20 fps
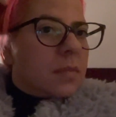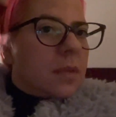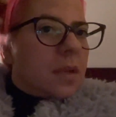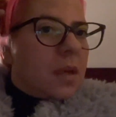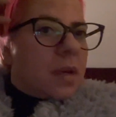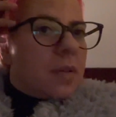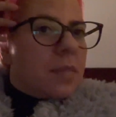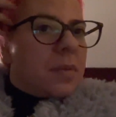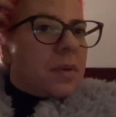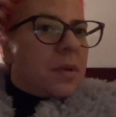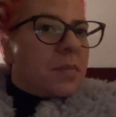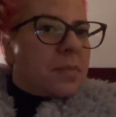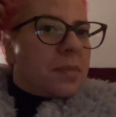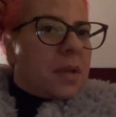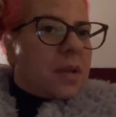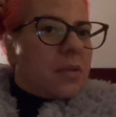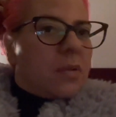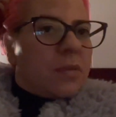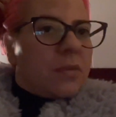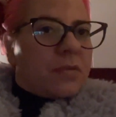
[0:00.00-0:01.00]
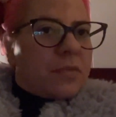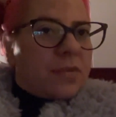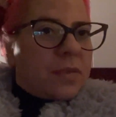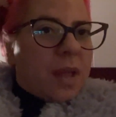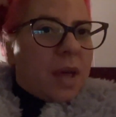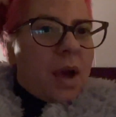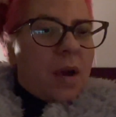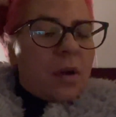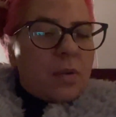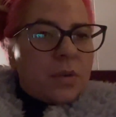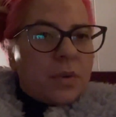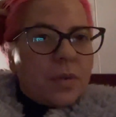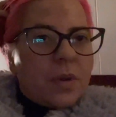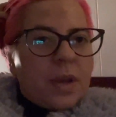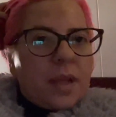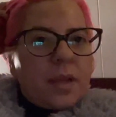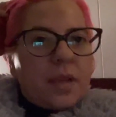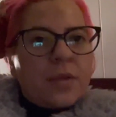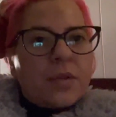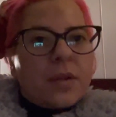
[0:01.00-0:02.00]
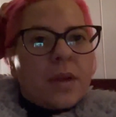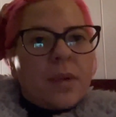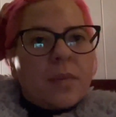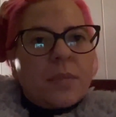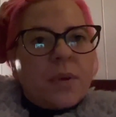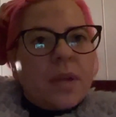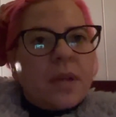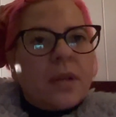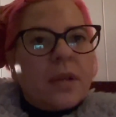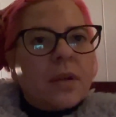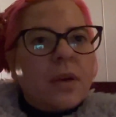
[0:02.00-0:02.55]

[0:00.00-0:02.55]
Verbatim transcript: I could put a big old flower right here and I'm ready to